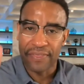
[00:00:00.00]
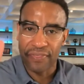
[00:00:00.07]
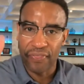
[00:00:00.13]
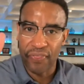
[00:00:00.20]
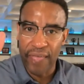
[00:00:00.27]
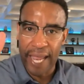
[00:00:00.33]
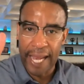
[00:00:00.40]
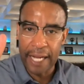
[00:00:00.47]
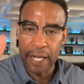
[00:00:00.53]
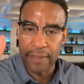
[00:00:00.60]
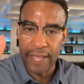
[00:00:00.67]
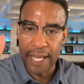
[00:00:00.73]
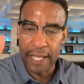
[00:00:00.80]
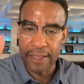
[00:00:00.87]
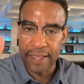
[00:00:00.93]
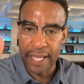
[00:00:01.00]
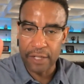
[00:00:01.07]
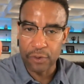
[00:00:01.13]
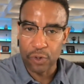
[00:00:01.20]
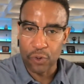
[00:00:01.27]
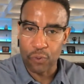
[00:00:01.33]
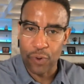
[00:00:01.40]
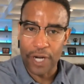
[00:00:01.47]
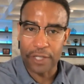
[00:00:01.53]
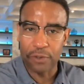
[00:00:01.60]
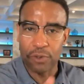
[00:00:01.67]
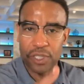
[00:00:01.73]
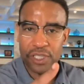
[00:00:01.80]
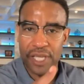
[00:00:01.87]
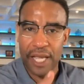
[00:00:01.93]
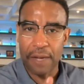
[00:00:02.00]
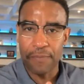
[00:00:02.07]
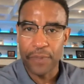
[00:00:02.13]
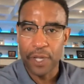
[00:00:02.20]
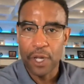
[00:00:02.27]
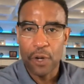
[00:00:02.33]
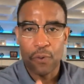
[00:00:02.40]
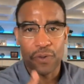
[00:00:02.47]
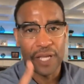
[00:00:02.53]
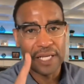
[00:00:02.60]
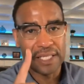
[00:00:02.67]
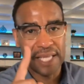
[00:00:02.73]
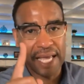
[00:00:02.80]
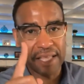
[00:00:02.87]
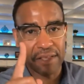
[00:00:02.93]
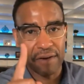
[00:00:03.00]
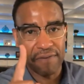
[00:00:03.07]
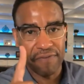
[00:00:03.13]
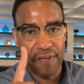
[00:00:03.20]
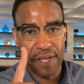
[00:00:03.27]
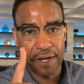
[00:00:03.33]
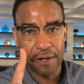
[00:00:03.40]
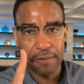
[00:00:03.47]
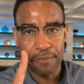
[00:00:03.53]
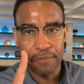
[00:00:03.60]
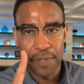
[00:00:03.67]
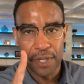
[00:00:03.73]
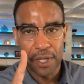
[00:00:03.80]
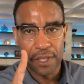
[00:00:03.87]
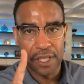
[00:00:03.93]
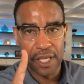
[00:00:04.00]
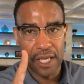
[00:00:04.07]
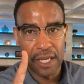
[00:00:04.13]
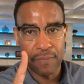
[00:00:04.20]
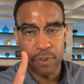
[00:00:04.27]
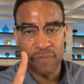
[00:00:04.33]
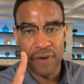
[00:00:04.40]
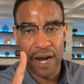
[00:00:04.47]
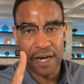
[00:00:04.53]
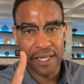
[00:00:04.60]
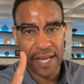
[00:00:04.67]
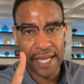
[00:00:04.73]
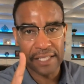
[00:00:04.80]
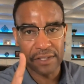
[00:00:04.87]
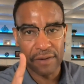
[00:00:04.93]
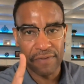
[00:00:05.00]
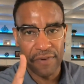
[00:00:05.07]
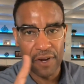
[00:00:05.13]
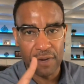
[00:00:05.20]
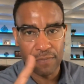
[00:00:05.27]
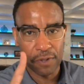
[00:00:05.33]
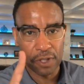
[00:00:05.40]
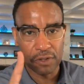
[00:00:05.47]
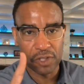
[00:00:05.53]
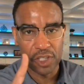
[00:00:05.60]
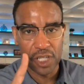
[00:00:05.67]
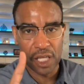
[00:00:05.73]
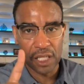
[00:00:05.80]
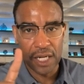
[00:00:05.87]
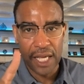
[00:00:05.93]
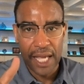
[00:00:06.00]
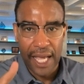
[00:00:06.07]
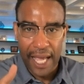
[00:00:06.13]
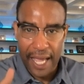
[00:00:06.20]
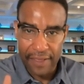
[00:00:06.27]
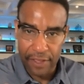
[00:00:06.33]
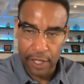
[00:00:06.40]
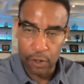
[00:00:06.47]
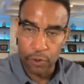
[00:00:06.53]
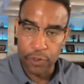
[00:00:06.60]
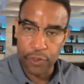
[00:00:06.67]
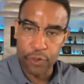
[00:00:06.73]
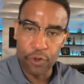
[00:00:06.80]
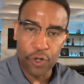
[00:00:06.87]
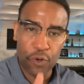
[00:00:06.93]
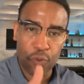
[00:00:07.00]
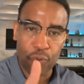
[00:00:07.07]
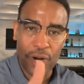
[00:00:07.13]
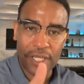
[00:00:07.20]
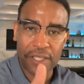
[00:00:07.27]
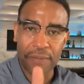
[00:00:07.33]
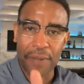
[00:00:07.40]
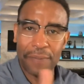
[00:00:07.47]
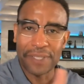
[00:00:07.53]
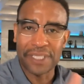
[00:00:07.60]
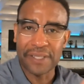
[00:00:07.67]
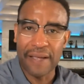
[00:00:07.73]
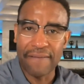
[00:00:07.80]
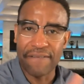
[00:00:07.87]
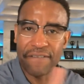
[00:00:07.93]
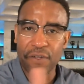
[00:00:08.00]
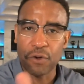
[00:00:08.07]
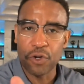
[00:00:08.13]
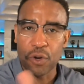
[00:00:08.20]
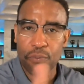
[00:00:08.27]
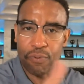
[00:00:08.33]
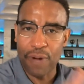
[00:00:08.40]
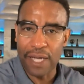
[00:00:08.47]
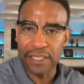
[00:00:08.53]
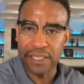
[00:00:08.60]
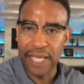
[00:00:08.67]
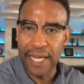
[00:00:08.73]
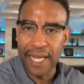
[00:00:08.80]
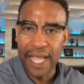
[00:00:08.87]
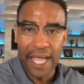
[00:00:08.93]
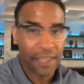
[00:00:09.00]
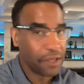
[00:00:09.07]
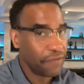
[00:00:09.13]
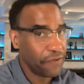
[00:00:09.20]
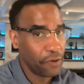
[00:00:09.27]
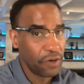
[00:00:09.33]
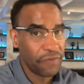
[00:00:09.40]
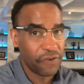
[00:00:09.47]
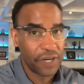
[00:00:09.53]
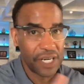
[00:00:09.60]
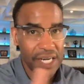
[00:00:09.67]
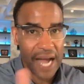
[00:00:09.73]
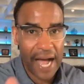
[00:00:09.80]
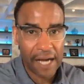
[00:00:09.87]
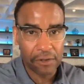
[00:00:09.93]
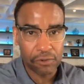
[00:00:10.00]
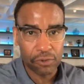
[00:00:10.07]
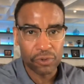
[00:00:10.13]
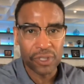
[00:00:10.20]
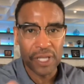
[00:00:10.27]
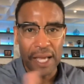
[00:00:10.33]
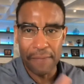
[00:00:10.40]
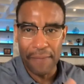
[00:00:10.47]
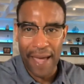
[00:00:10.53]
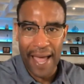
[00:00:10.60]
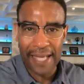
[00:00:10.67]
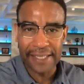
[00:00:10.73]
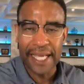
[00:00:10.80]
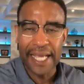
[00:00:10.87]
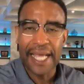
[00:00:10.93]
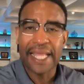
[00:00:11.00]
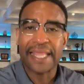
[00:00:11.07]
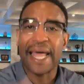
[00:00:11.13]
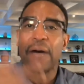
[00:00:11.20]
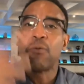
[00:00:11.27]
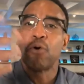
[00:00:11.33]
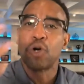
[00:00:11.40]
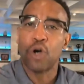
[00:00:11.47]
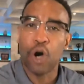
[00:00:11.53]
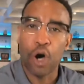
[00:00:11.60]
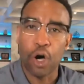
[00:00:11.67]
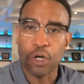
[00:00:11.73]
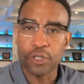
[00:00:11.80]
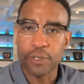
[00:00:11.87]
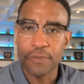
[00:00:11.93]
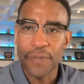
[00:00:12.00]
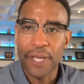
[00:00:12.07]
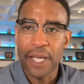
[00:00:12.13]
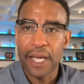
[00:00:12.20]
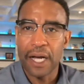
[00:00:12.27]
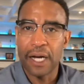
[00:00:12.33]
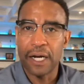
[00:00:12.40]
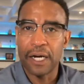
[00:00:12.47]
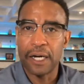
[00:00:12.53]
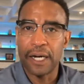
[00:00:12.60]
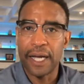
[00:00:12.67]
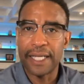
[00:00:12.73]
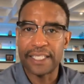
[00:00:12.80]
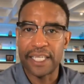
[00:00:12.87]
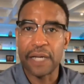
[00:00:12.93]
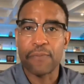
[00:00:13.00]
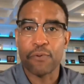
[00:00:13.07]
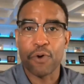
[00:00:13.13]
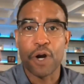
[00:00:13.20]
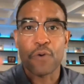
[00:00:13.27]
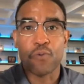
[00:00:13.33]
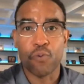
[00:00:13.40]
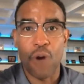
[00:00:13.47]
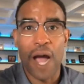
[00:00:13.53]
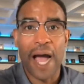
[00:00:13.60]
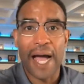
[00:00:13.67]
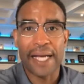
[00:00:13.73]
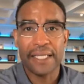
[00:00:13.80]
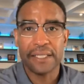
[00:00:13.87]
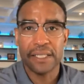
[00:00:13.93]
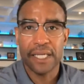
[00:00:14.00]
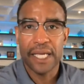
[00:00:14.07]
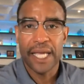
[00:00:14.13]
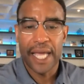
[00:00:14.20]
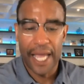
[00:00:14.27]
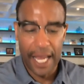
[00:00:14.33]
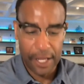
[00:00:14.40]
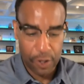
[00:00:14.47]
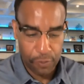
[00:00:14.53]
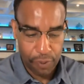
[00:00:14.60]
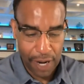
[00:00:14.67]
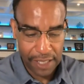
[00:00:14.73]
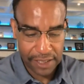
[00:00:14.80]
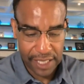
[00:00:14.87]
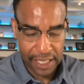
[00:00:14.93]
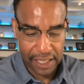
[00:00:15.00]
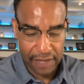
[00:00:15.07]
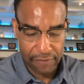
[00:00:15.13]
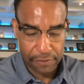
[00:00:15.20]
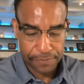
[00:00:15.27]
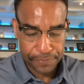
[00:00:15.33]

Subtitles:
they do a rectal exam where they take their finger, the provider takes their finger, put a little gel on it, and they go through your rectum and feel your prostate. They're feeling for nodules and mass. That will cause a temporary rise in your prostate level.